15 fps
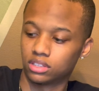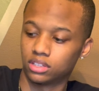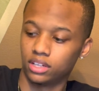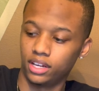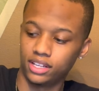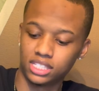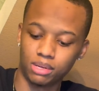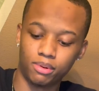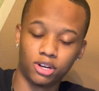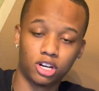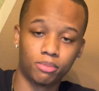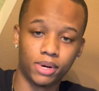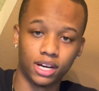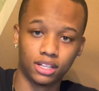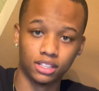Every time I go
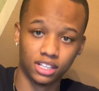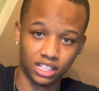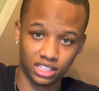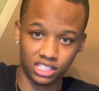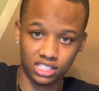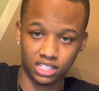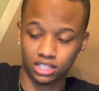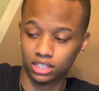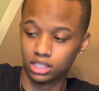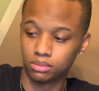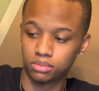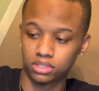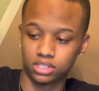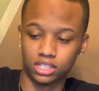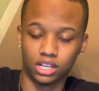back and look at these
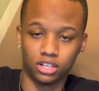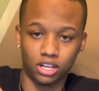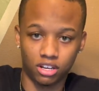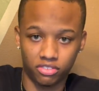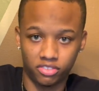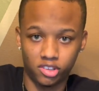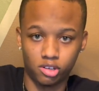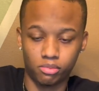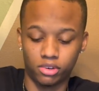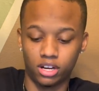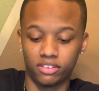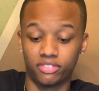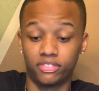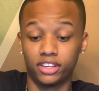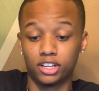clips, cause y'all know I
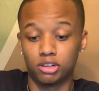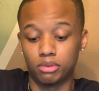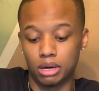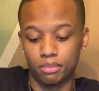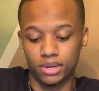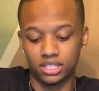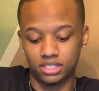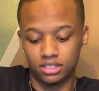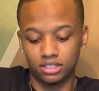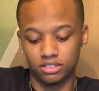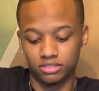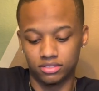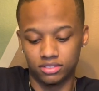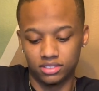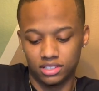film by
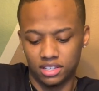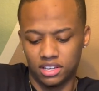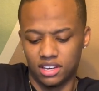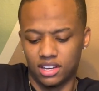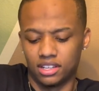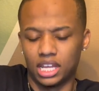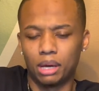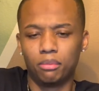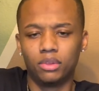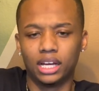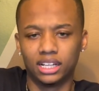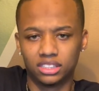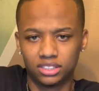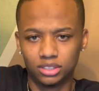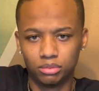myself. They be
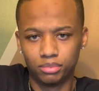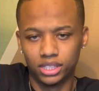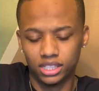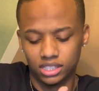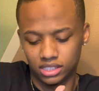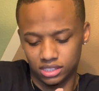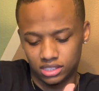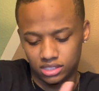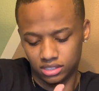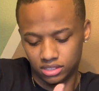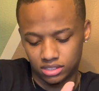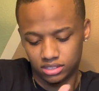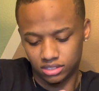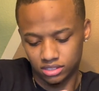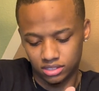like 2 minutes.
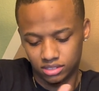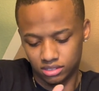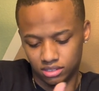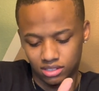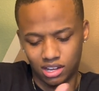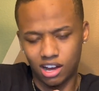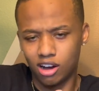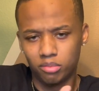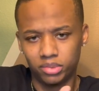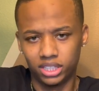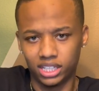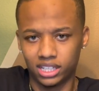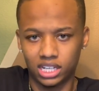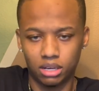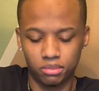I don't be
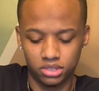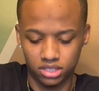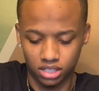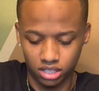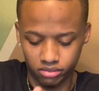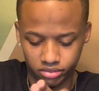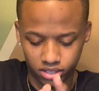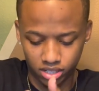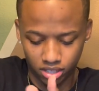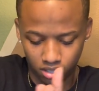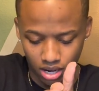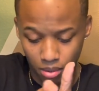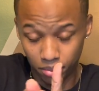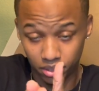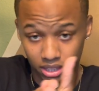thinking I'll be talking for that
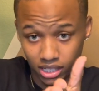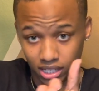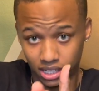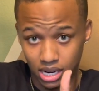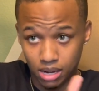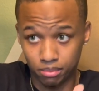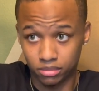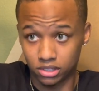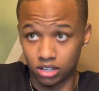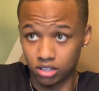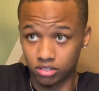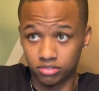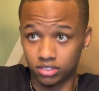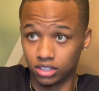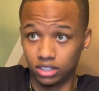long. I'll be thinking I'll be
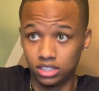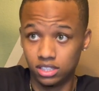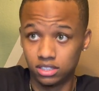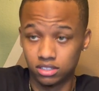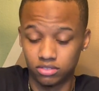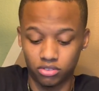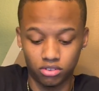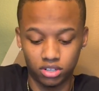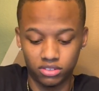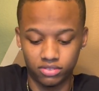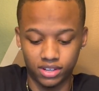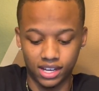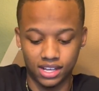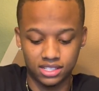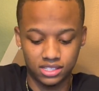talking for at least
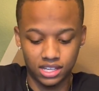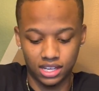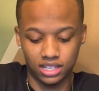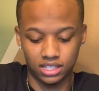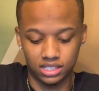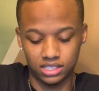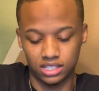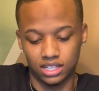45 seconds.